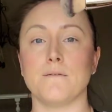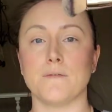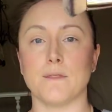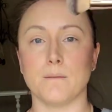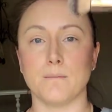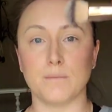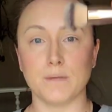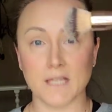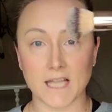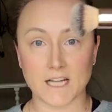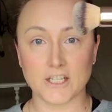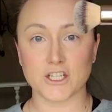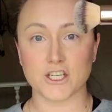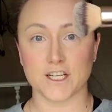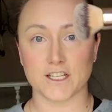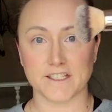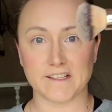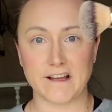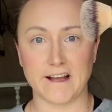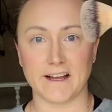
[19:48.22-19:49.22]
blush
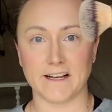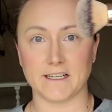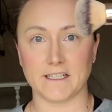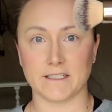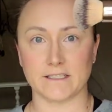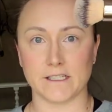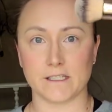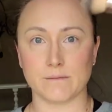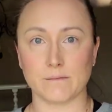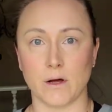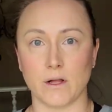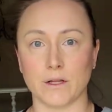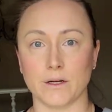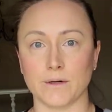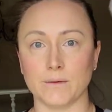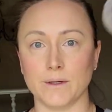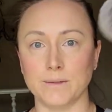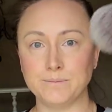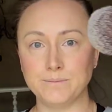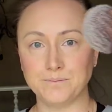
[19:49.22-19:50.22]
side is the smaller
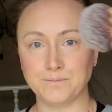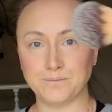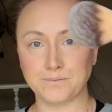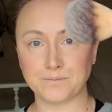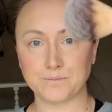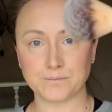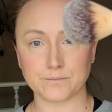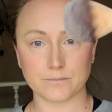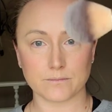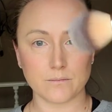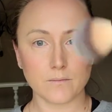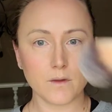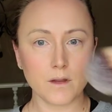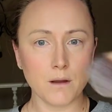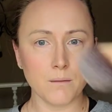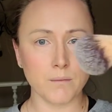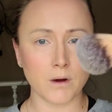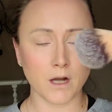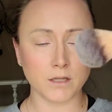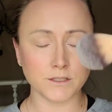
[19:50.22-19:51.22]
one.
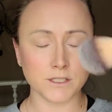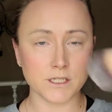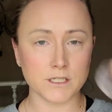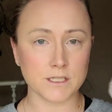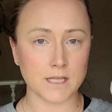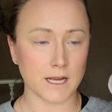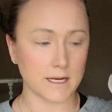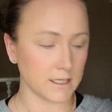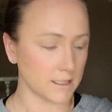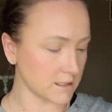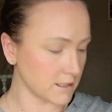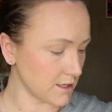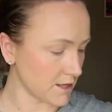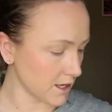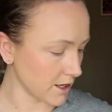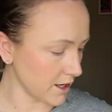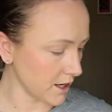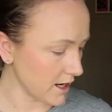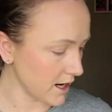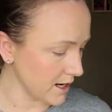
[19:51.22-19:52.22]
Bronzer side is
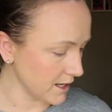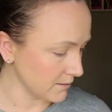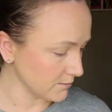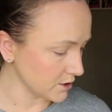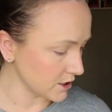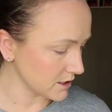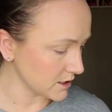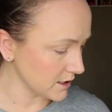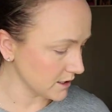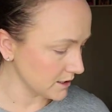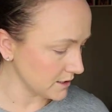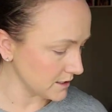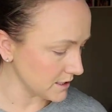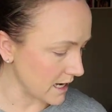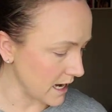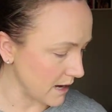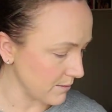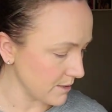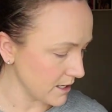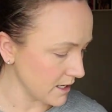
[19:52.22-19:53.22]
thicker. And I'm just going to
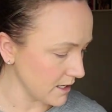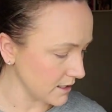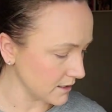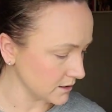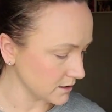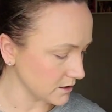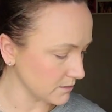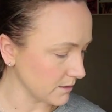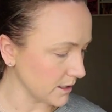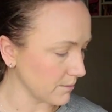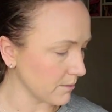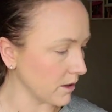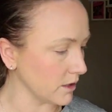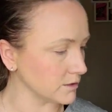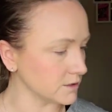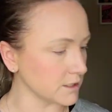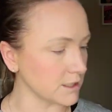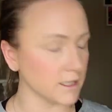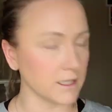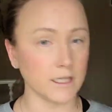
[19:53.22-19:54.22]
dab it into my
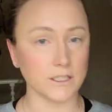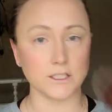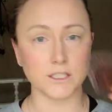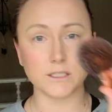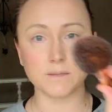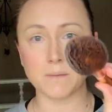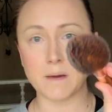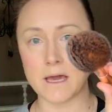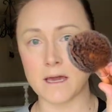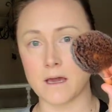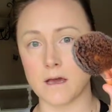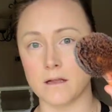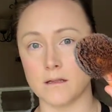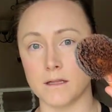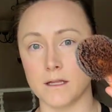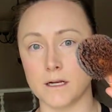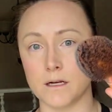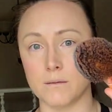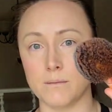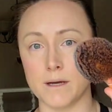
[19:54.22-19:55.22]
bronzer and just pick a
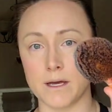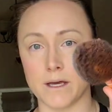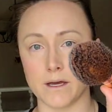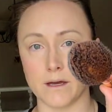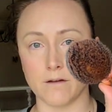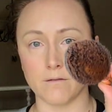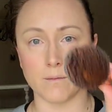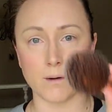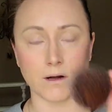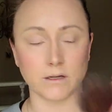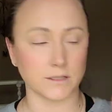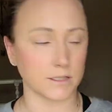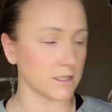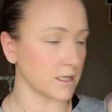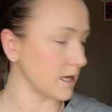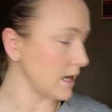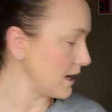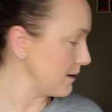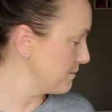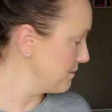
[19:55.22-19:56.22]
little bit of bronzer
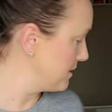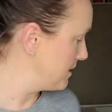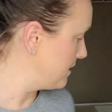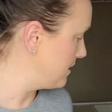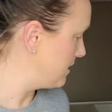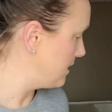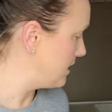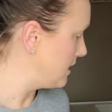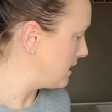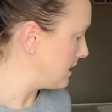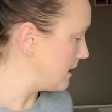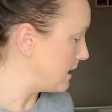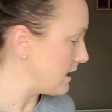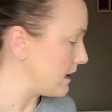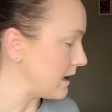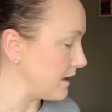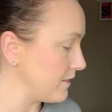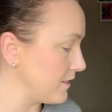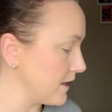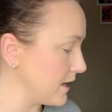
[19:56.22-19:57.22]
up.
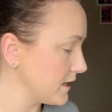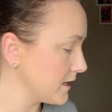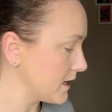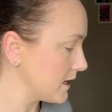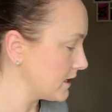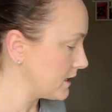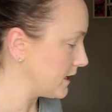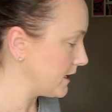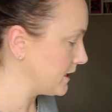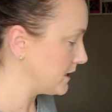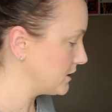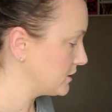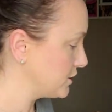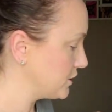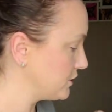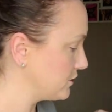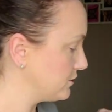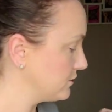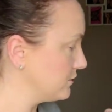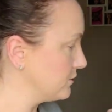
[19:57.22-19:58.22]
And then I like
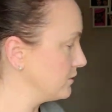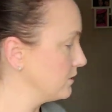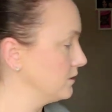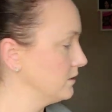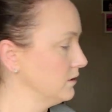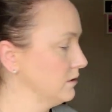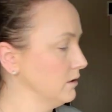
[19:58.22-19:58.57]
to